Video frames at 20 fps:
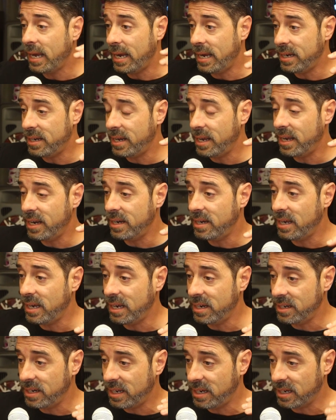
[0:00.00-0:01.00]
And then
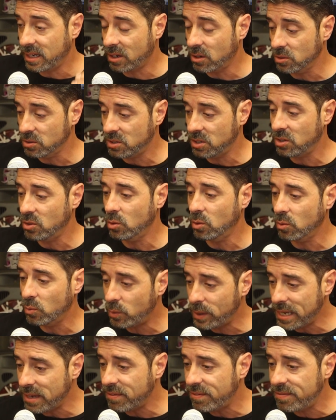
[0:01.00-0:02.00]
it goes into a
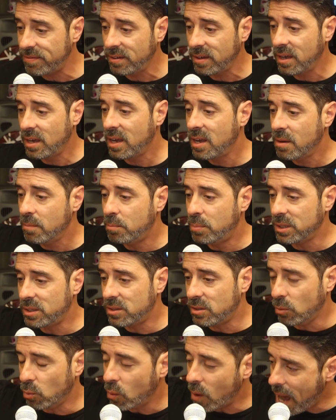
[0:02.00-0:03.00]
reef.
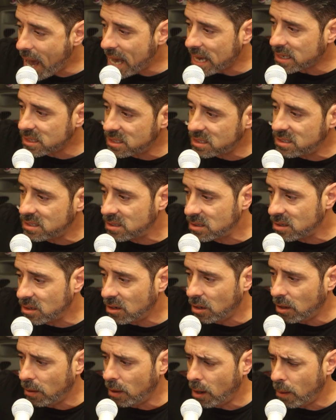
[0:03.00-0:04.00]
But the rocks
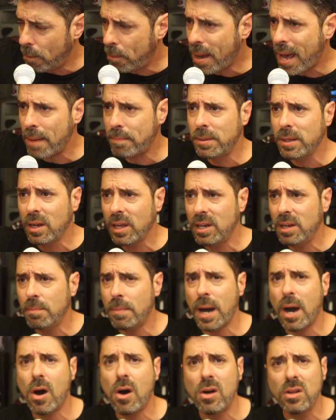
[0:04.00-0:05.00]
are populated
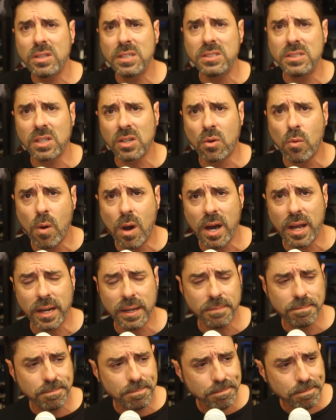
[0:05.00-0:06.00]
by all these
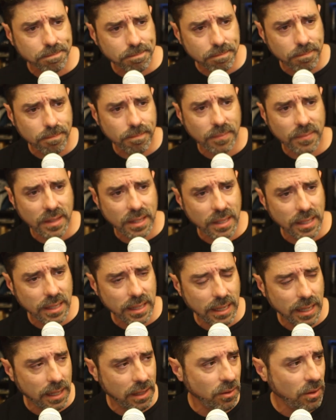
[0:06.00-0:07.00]
iguana.
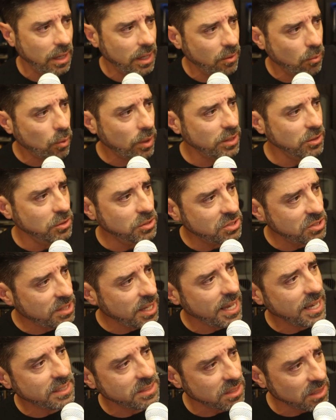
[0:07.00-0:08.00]
And where you
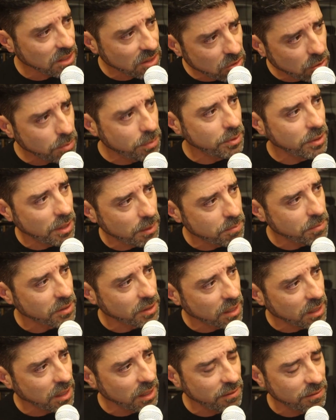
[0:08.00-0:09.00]
stay is a little bit up
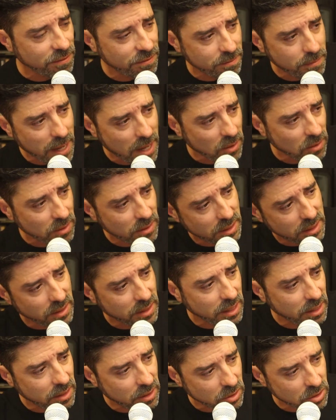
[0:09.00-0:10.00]
the cliff mountain,
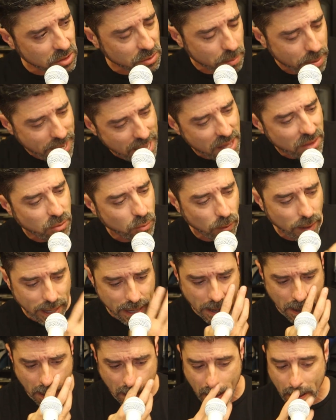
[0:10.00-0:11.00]
and then there's a
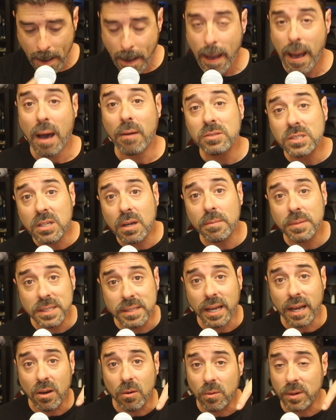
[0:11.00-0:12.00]
pathway. I was coming
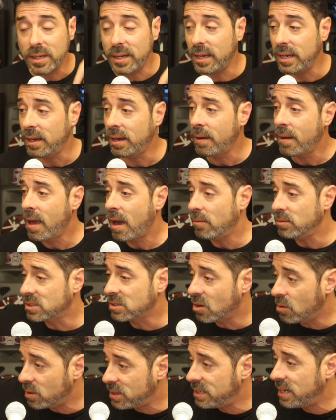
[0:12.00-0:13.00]
down one day. I was
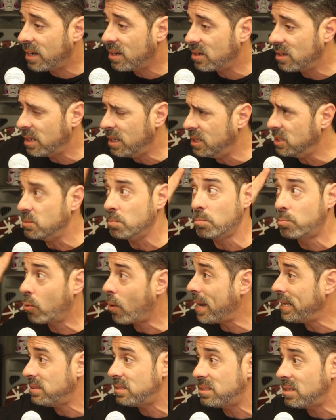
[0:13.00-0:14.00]
going down, and it's
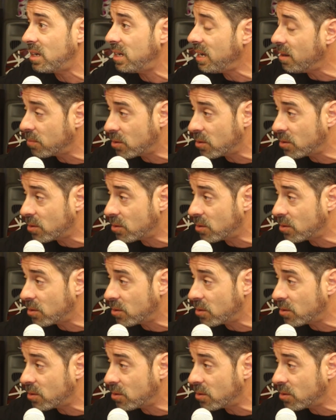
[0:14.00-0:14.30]
bright sunny.